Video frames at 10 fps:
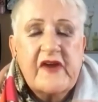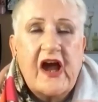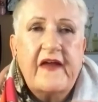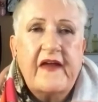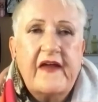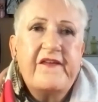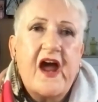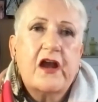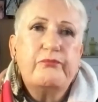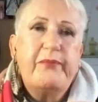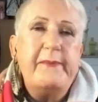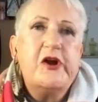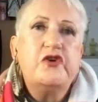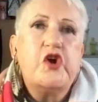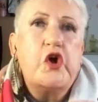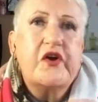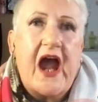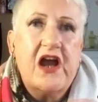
And then people who do get